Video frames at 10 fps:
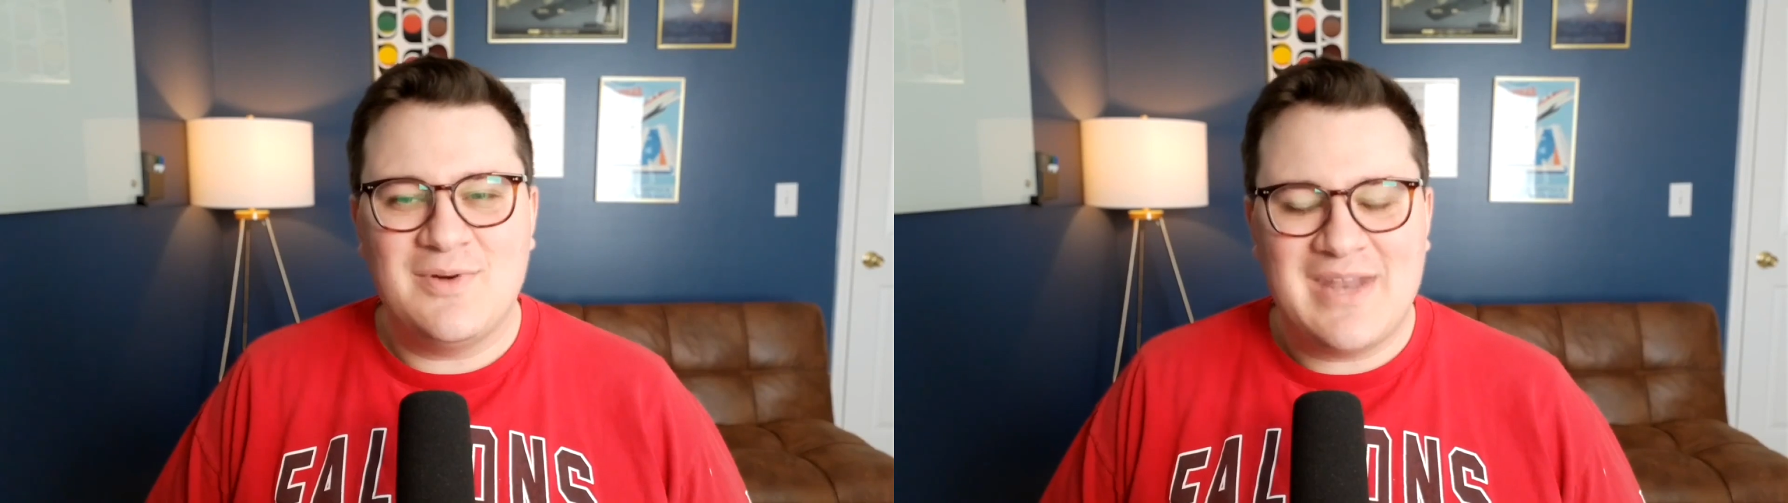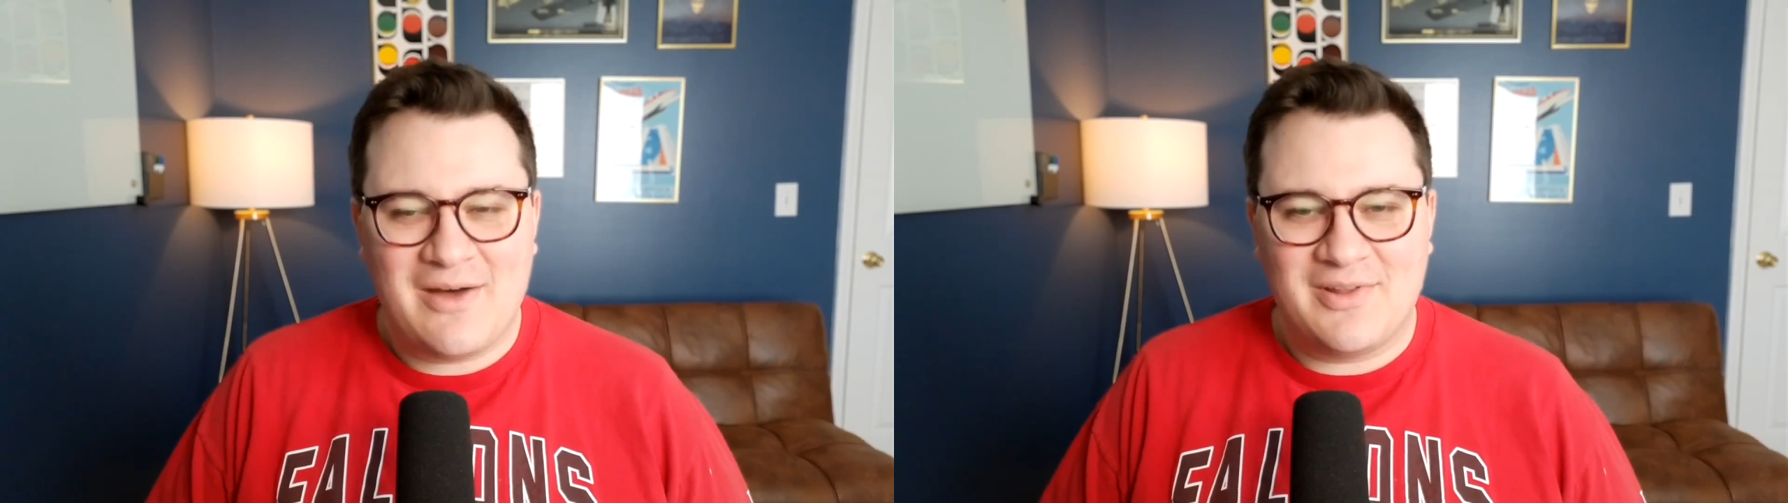
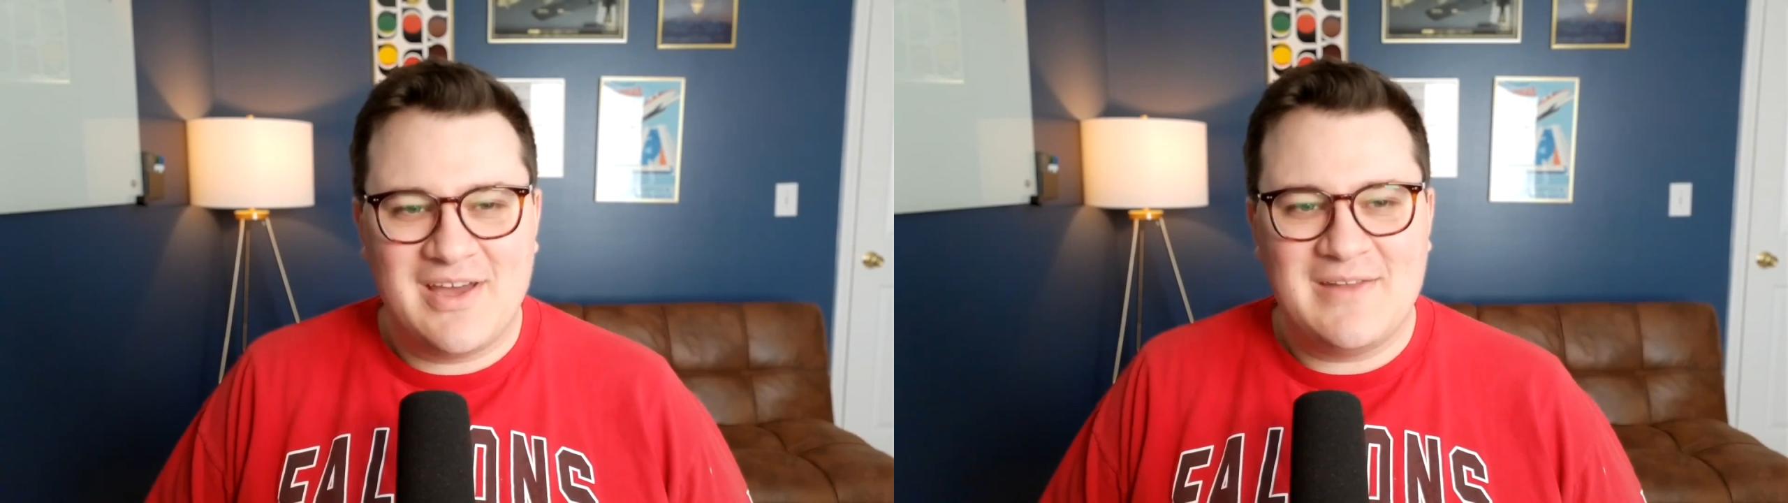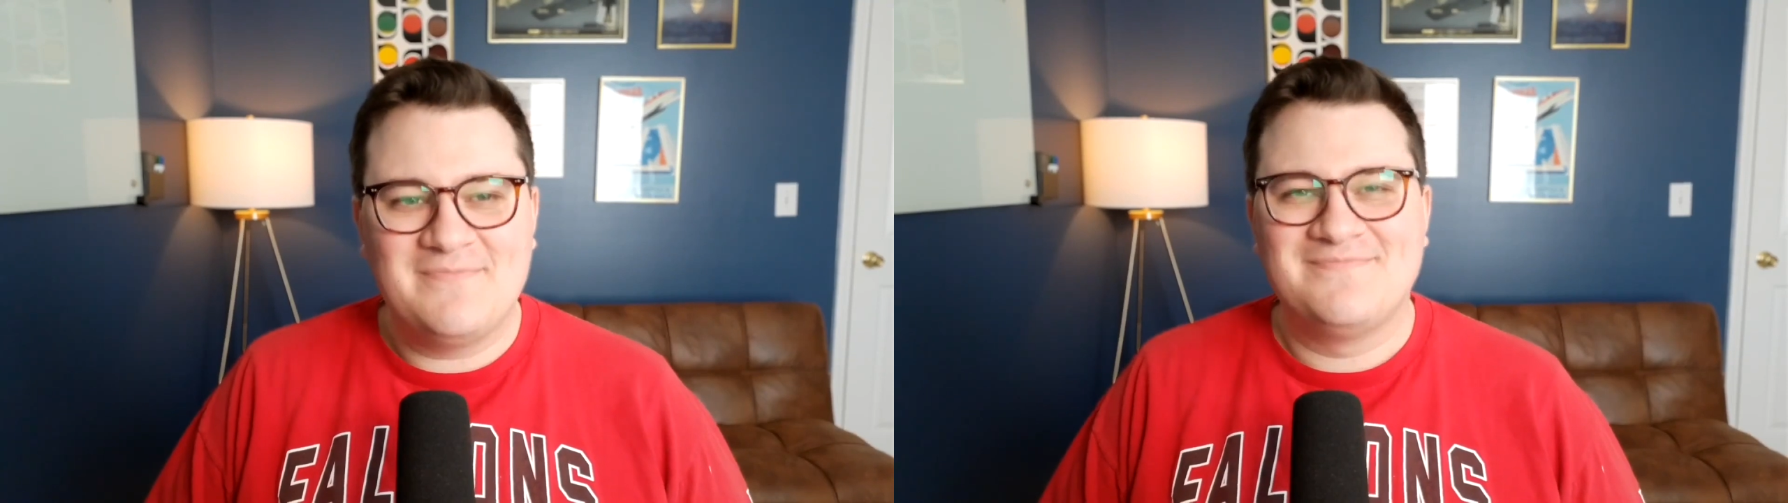an
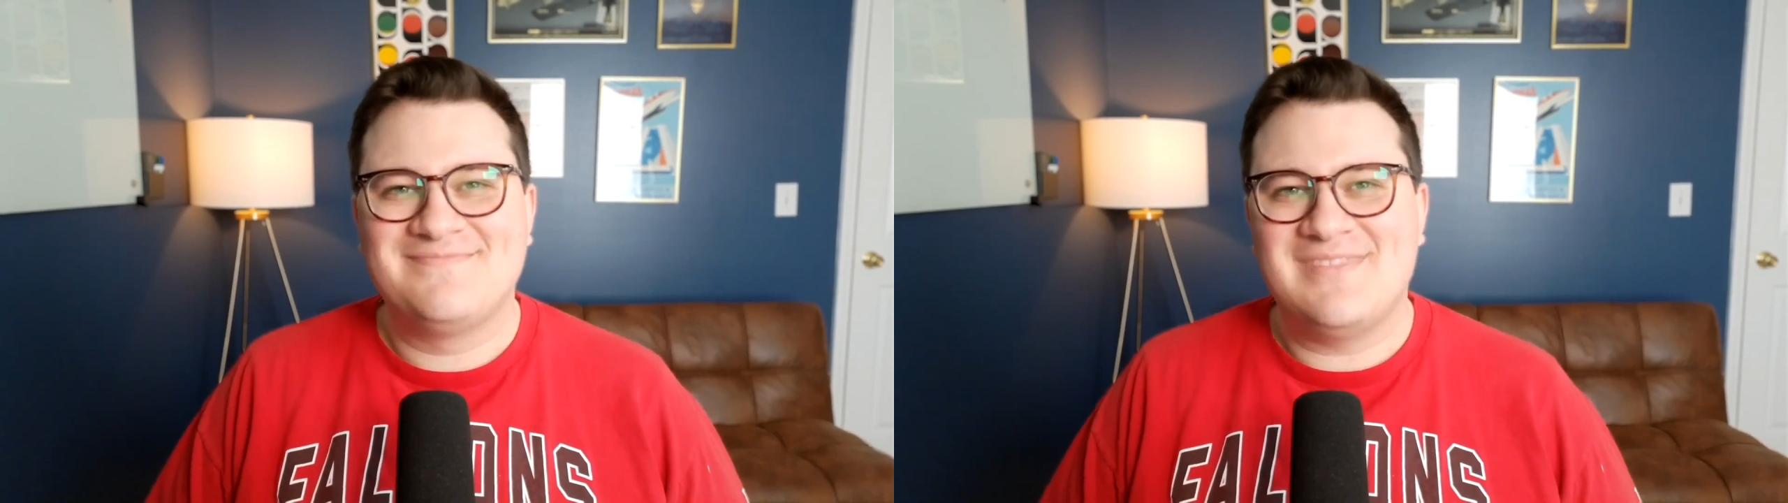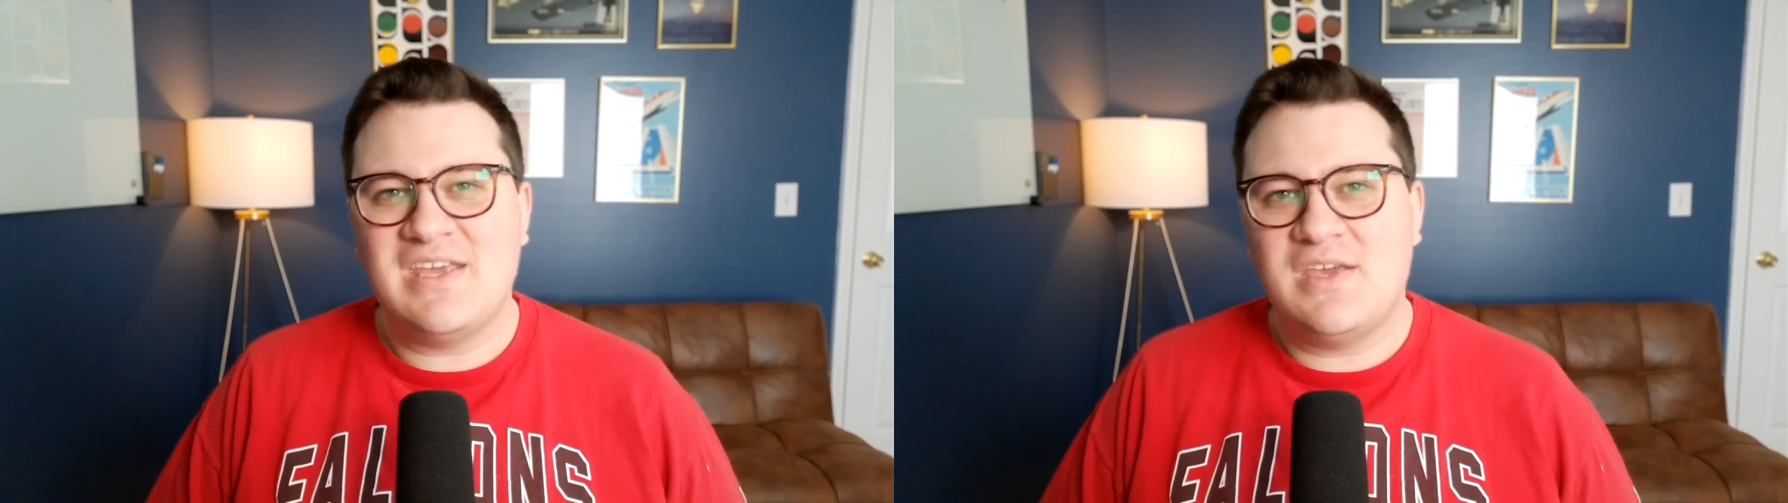outline.
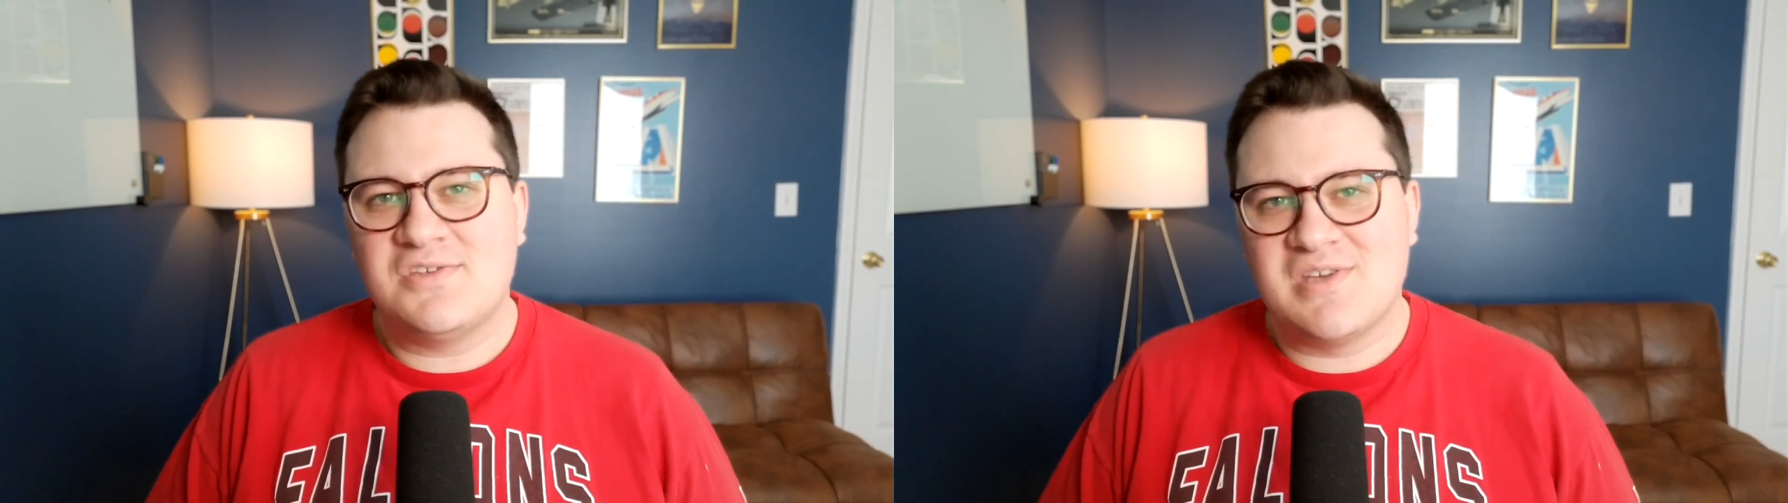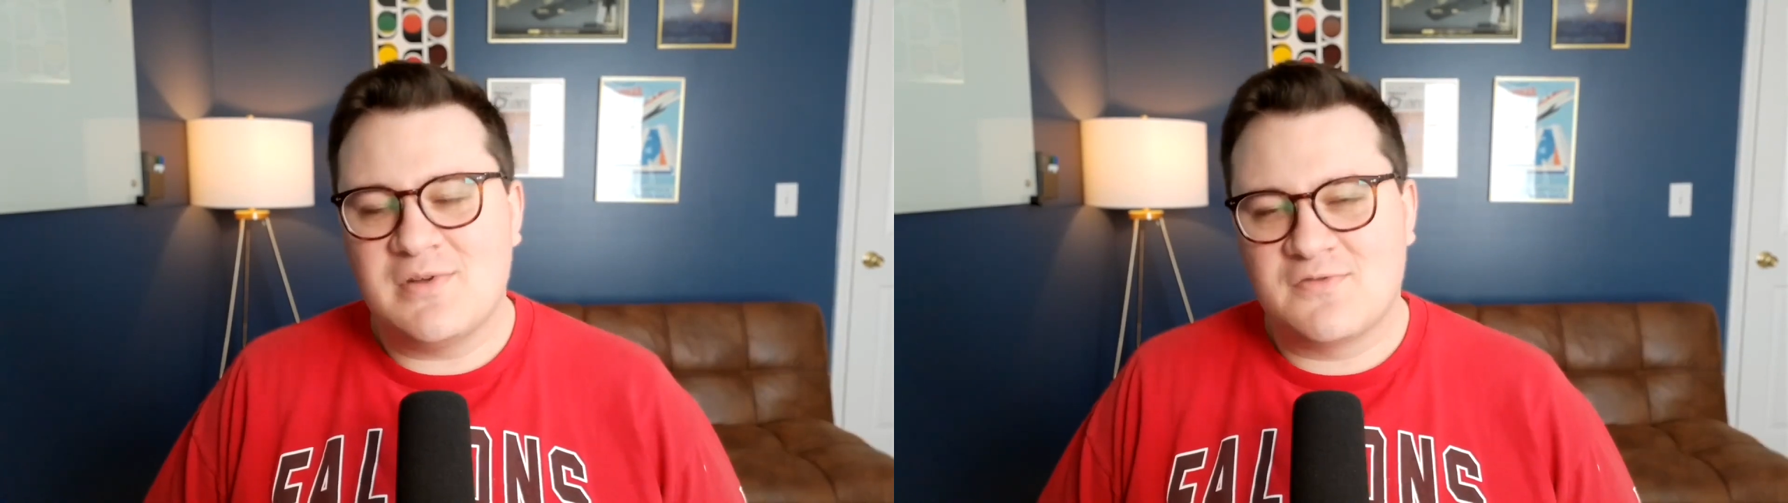Thank you
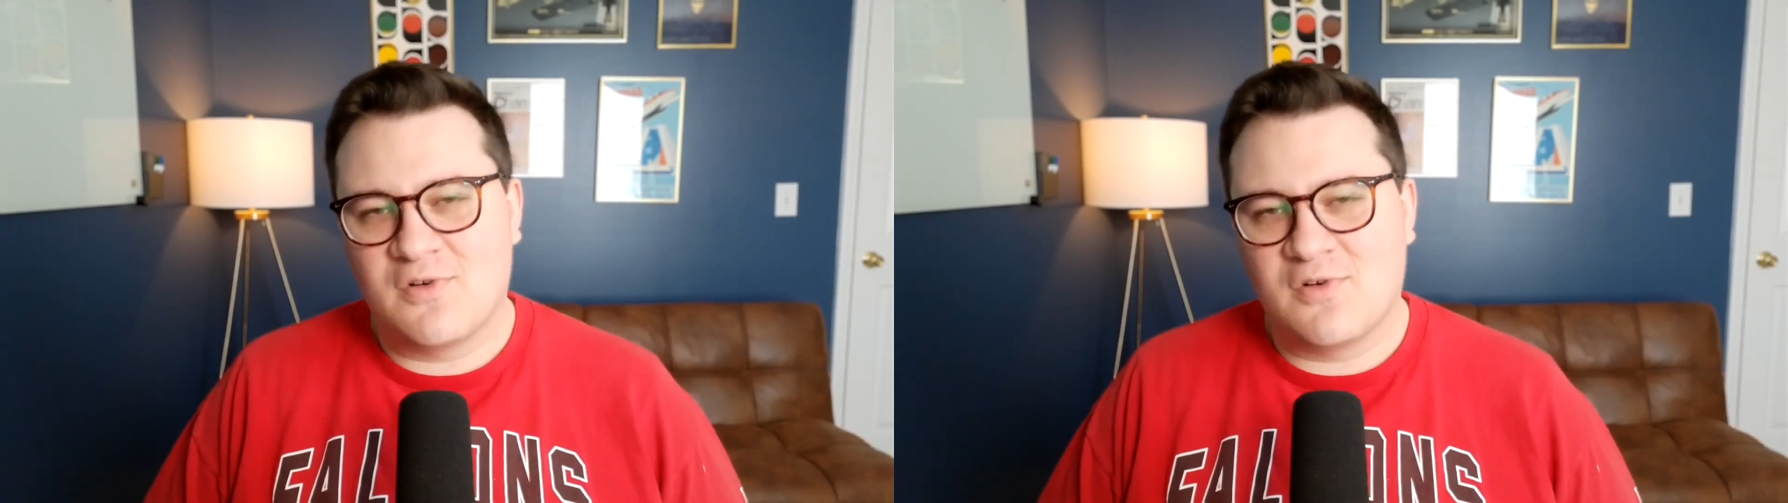so much